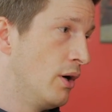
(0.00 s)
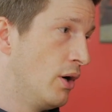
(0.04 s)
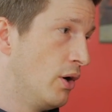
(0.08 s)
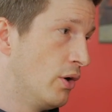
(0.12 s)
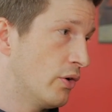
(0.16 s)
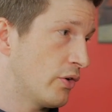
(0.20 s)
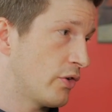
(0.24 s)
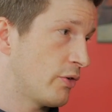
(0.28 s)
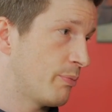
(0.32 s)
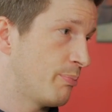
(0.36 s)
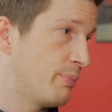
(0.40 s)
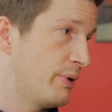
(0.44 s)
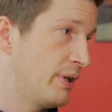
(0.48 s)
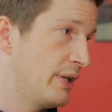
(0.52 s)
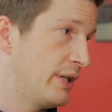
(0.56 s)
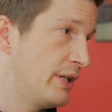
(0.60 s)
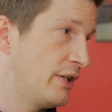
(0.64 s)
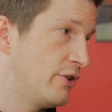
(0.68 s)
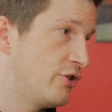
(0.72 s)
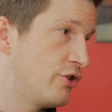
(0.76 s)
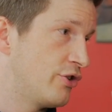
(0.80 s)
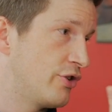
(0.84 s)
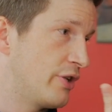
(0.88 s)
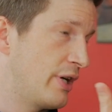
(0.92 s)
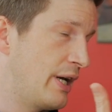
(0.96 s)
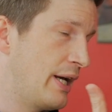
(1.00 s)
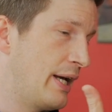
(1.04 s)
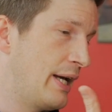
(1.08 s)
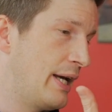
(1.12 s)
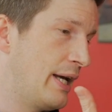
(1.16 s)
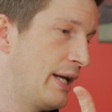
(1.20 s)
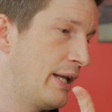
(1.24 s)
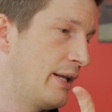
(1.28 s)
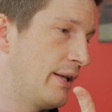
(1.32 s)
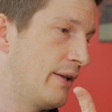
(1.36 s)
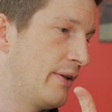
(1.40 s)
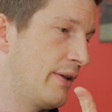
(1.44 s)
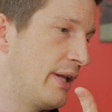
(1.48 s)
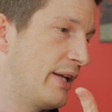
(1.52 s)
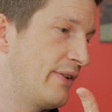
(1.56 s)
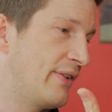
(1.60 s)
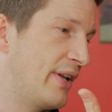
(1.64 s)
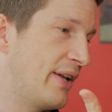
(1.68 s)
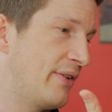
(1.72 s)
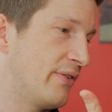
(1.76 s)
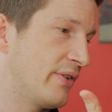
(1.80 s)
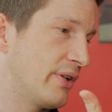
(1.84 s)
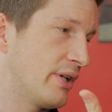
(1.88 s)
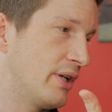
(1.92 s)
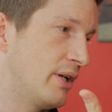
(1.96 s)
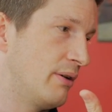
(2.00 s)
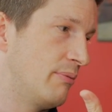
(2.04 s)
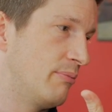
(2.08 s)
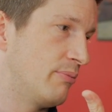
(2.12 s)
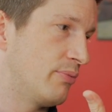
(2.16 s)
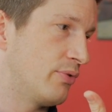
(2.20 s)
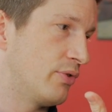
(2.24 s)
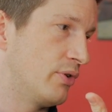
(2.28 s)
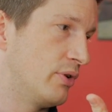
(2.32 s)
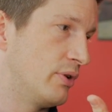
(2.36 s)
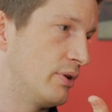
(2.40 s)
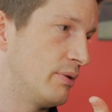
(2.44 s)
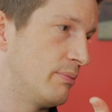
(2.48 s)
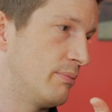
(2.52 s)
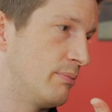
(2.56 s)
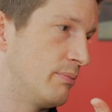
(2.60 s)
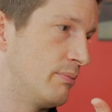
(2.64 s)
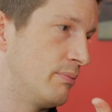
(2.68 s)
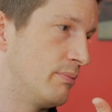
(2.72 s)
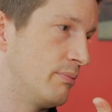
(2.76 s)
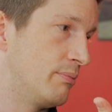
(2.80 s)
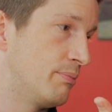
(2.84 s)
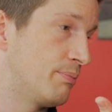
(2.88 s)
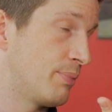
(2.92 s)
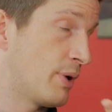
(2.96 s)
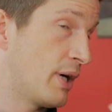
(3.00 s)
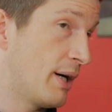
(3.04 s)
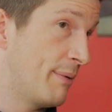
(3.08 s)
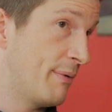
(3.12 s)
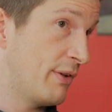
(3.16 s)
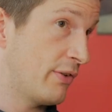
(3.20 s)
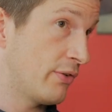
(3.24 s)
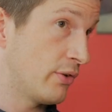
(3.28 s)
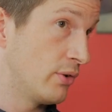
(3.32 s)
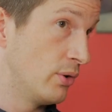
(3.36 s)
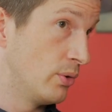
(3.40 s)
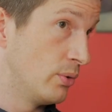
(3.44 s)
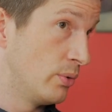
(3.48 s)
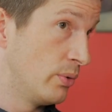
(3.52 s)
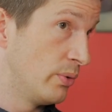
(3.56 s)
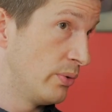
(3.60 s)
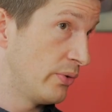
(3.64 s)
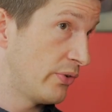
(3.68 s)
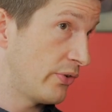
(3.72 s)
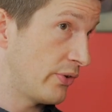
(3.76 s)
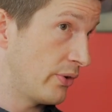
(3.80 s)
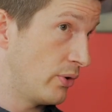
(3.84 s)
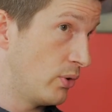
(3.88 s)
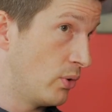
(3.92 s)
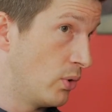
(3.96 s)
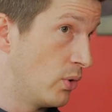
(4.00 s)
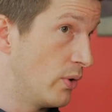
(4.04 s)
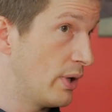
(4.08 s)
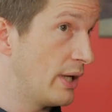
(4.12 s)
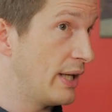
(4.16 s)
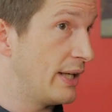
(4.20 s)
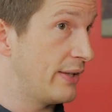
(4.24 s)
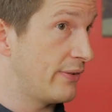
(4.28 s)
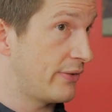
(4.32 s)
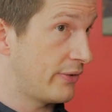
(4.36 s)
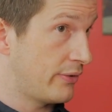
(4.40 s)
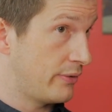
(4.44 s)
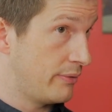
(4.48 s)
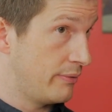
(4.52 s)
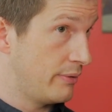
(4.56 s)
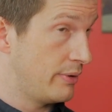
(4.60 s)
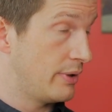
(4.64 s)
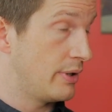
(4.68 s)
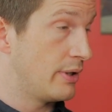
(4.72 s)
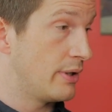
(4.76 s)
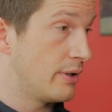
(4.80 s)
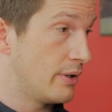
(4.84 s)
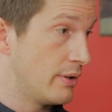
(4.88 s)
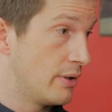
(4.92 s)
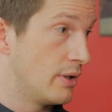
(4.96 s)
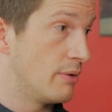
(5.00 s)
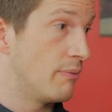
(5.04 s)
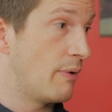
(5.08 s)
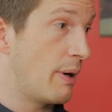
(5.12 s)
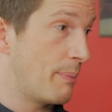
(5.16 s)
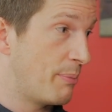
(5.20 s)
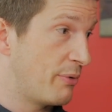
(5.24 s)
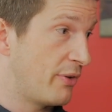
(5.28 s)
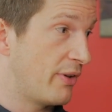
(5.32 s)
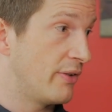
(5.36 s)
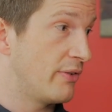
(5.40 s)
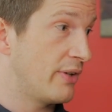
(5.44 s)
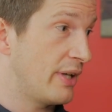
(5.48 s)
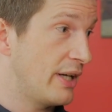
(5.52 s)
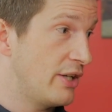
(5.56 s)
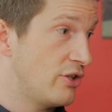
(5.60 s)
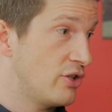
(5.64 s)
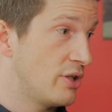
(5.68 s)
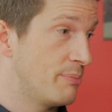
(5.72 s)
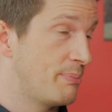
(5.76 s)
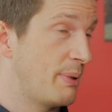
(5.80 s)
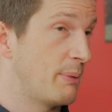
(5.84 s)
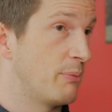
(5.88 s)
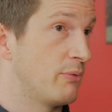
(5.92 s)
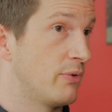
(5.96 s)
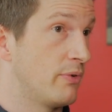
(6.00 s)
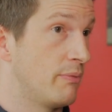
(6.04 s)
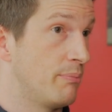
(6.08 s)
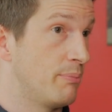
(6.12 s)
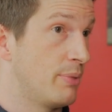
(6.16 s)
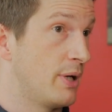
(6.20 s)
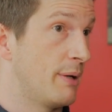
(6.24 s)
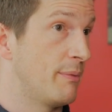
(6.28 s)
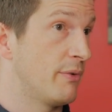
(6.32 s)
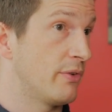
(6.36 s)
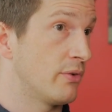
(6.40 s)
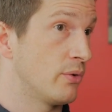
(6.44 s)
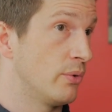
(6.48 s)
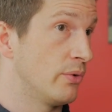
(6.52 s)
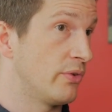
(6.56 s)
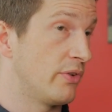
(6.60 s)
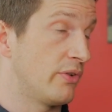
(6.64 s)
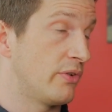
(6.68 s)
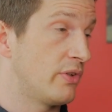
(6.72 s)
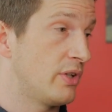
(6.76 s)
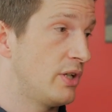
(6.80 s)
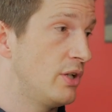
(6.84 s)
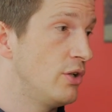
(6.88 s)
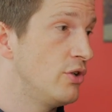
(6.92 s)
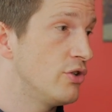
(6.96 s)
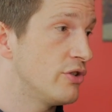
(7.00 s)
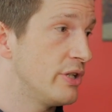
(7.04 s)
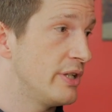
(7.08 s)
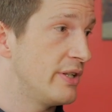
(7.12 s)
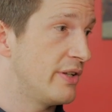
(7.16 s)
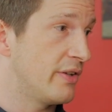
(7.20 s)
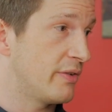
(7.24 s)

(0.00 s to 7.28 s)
Oxbridge, and they tend to come from private schools, or at least the representation of people from private schools is hugely